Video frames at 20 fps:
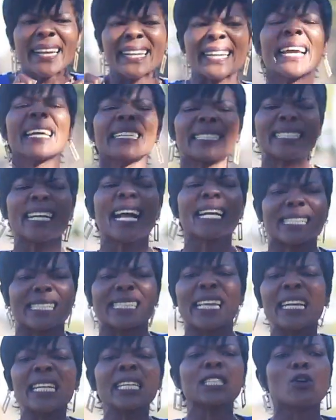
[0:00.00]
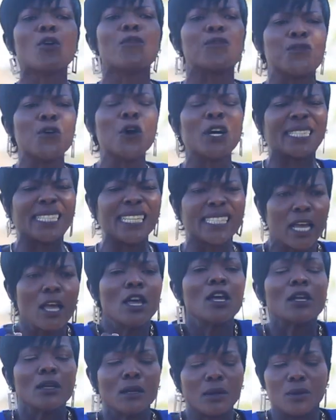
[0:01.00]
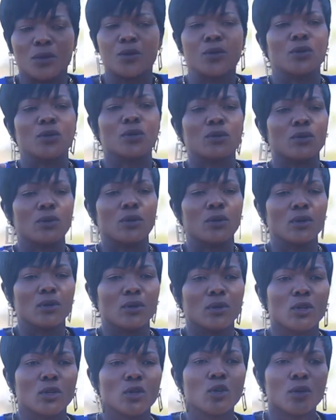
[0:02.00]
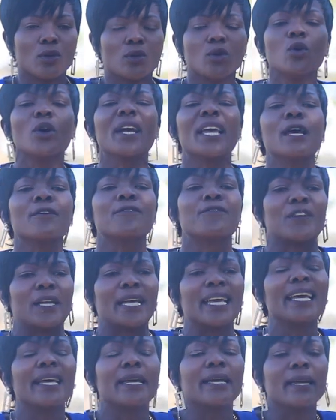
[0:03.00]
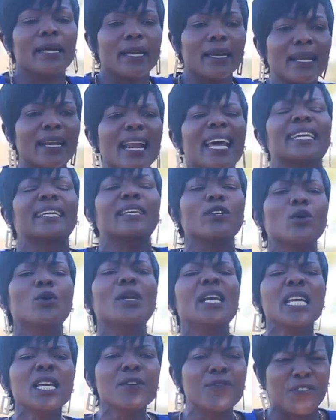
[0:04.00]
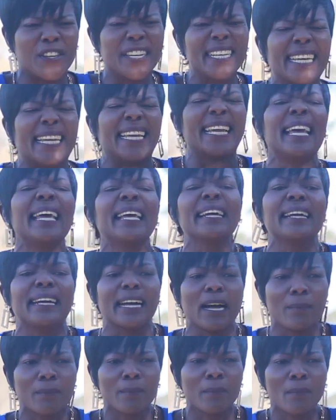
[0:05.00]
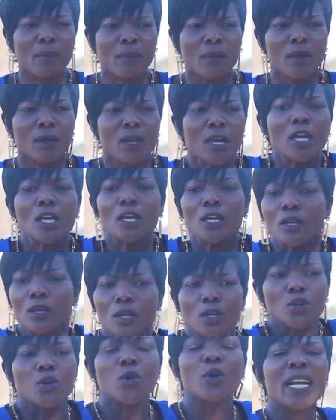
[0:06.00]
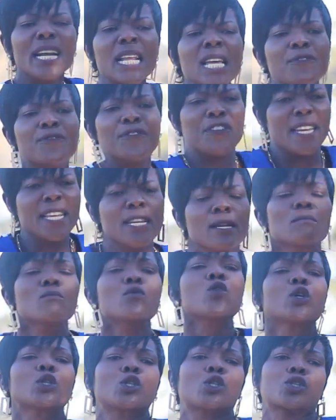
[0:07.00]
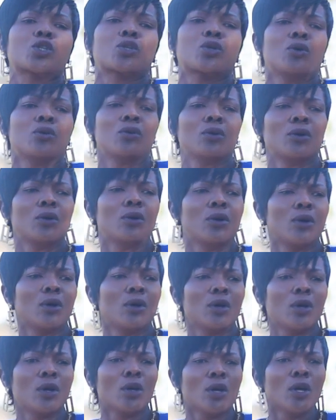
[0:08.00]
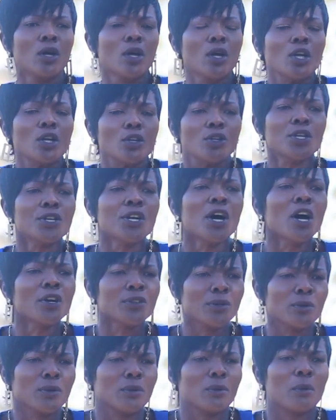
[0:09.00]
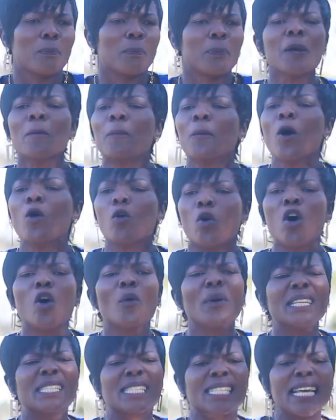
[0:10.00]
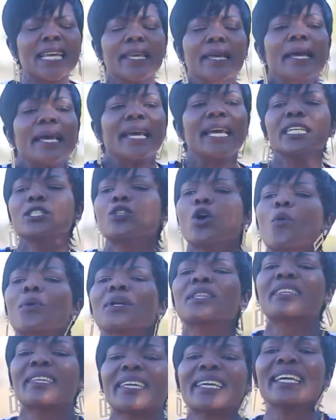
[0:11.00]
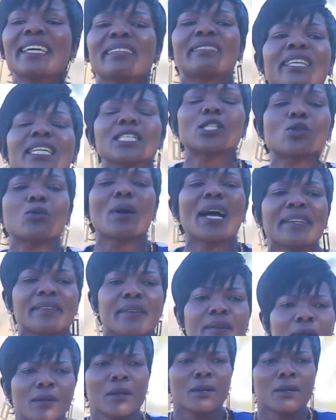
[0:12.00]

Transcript: Catch us the little foxes. You live in anger. You live in moods. You know, you people always say, handle with care this one.